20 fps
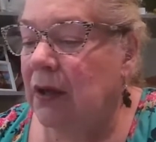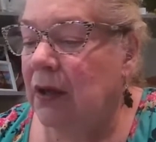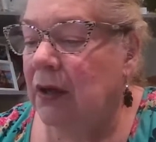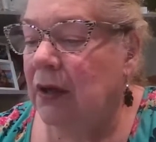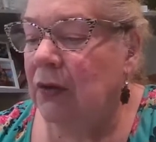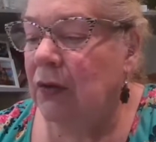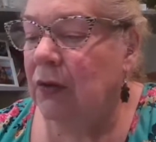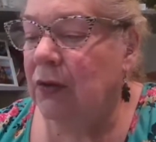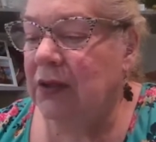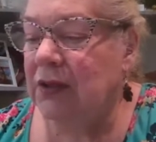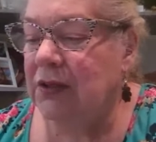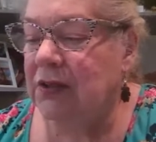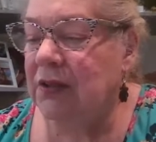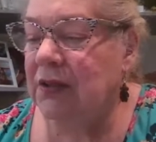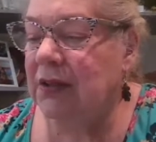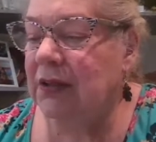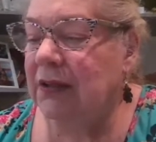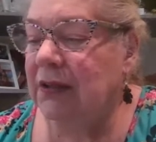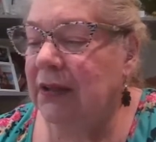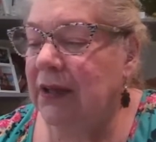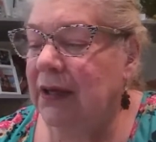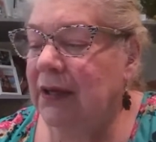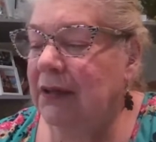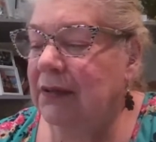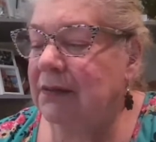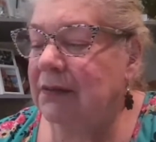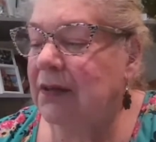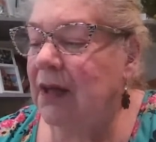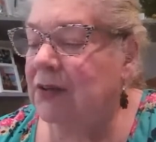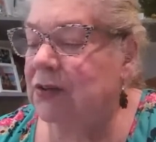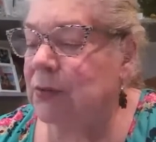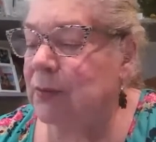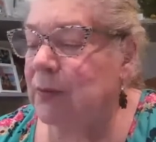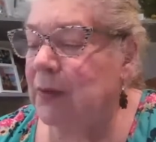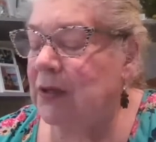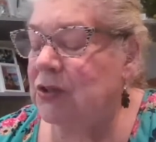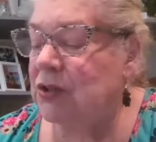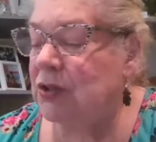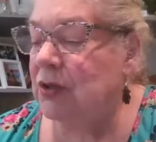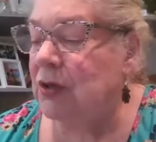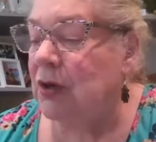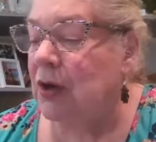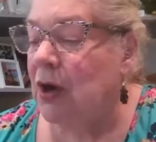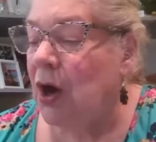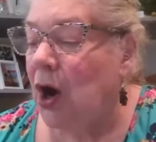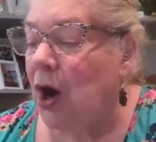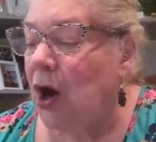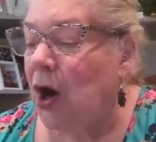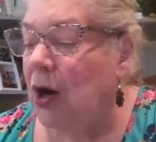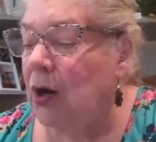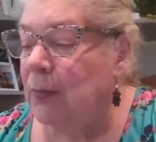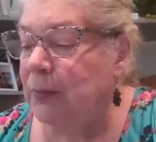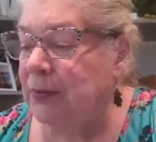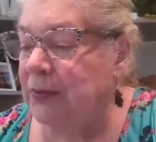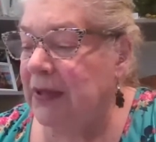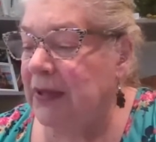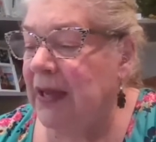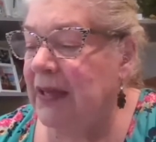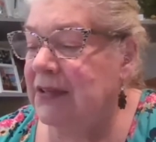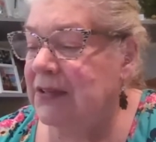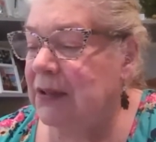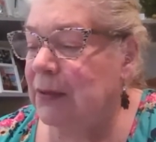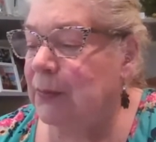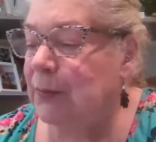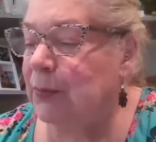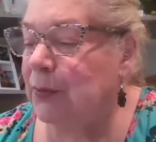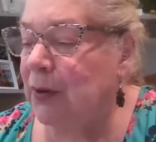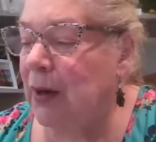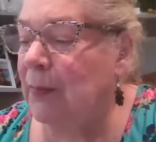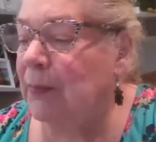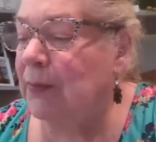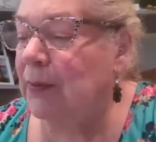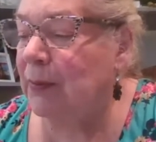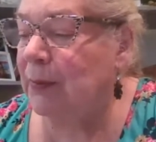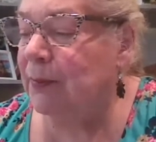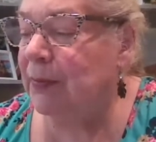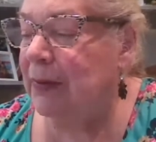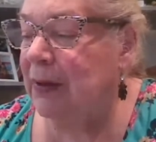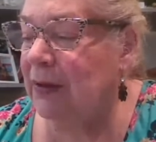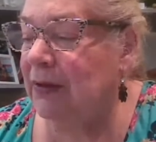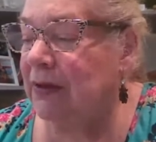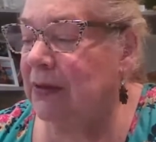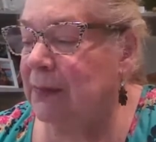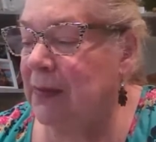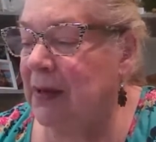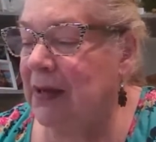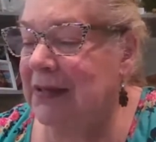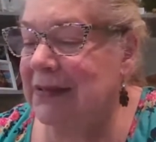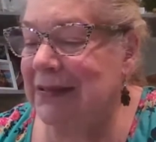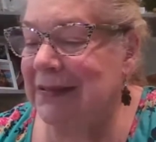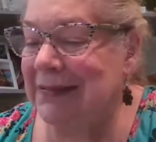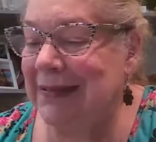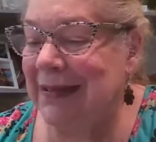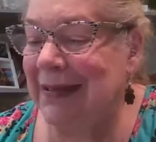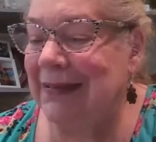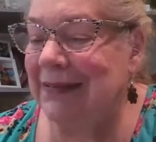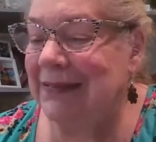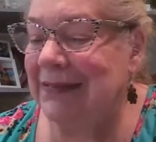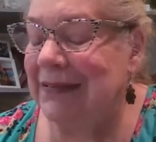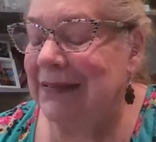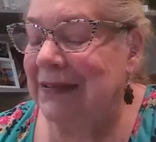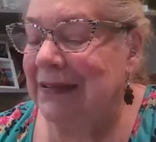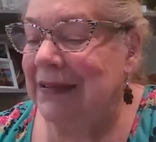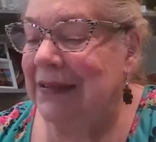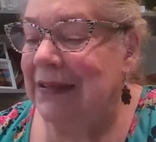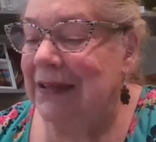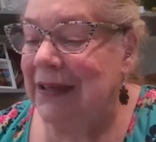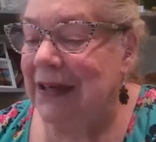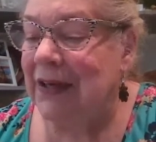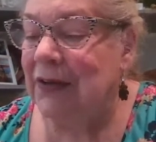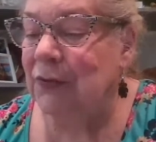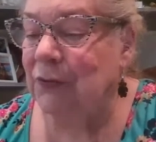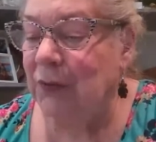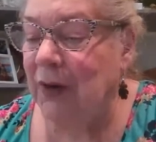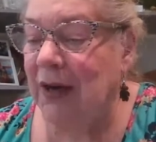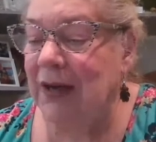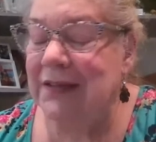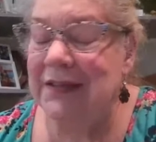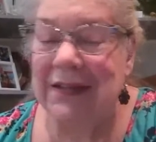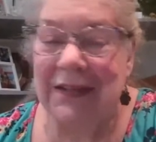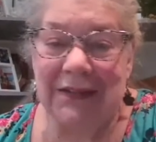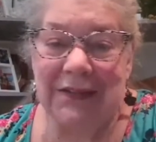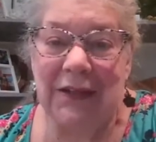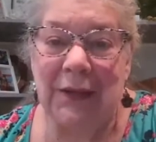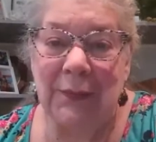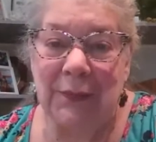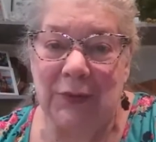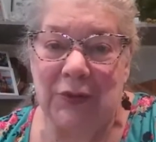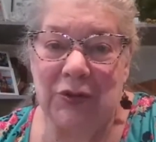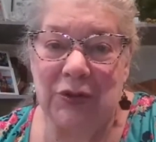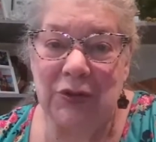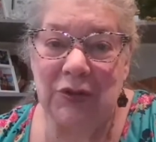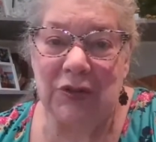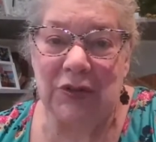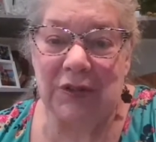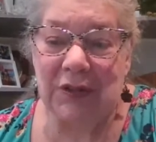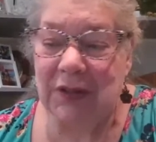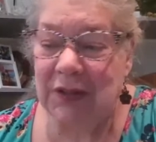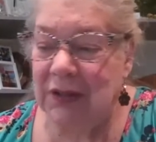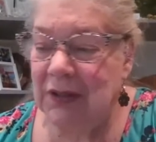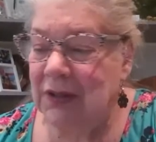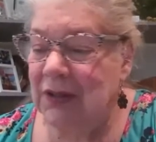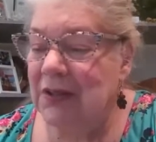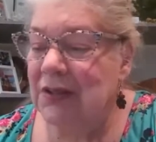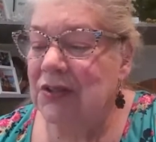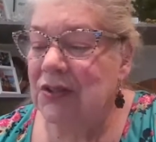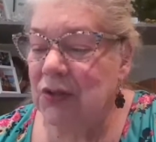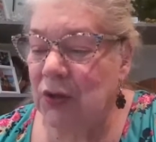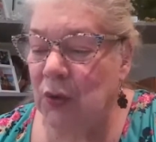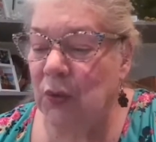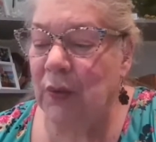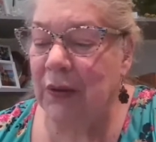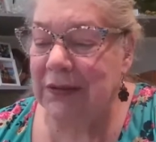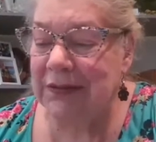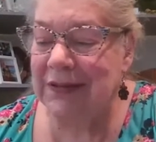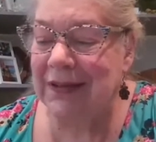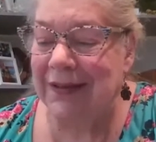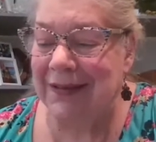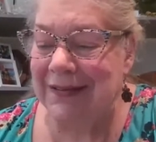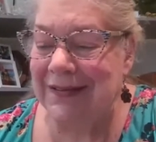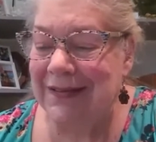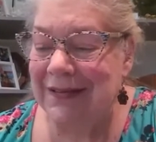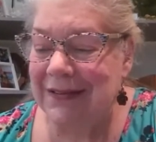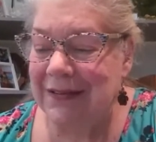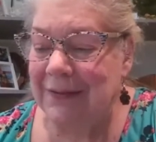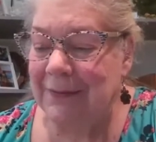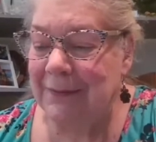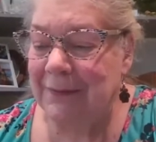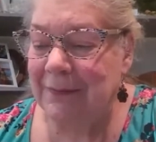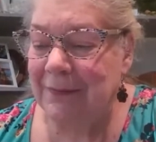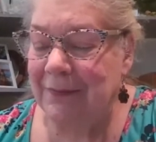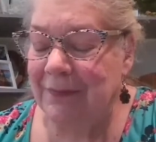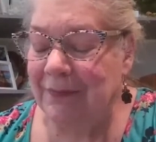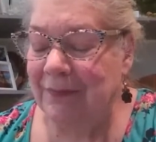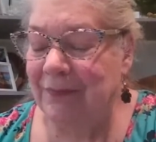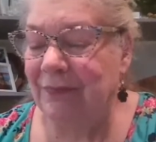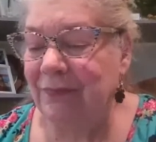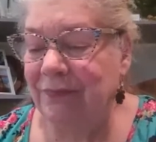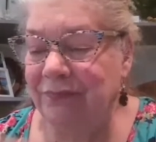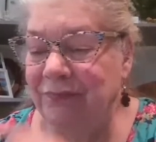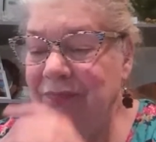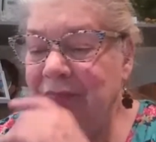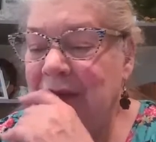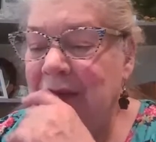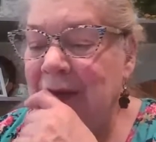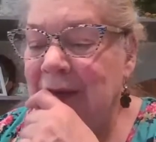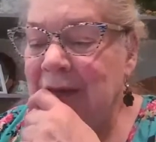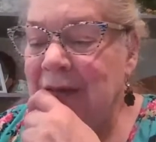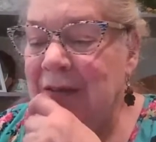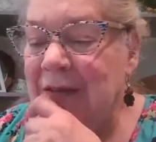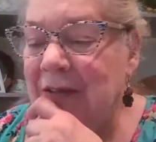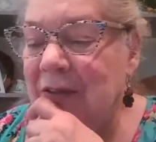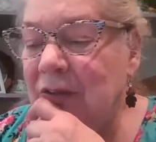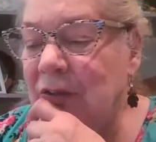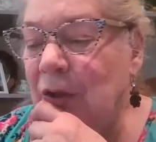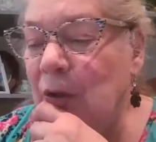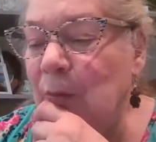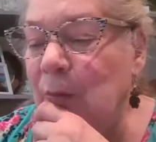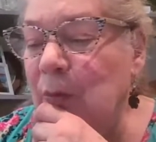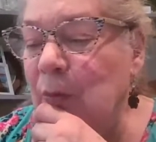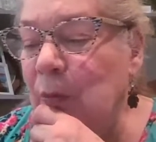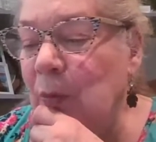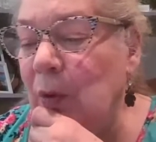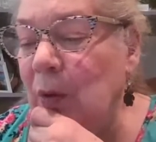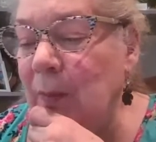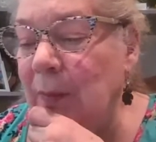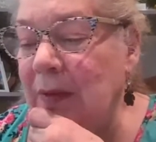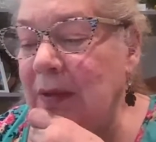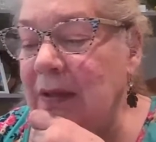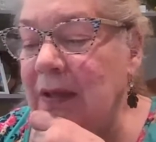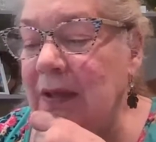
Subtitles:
according to the Atlantic. Not to mention, our plastic problem barely makes a dent in rising temperatures. So what does? Global warming